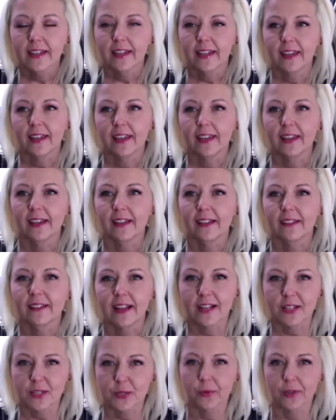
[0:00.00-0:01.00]
and
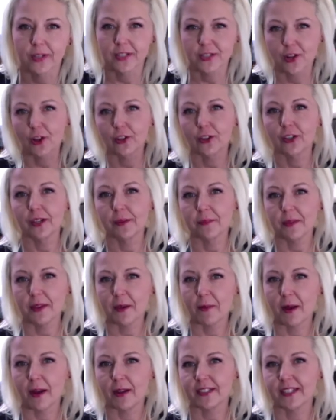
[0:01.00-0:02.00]
that's what it's all going to be
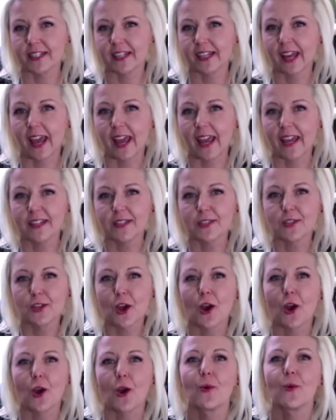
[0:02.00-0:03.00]
about today.
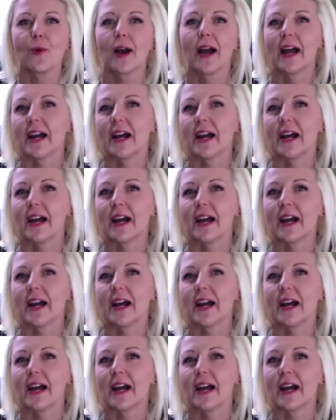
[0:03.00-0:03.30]
So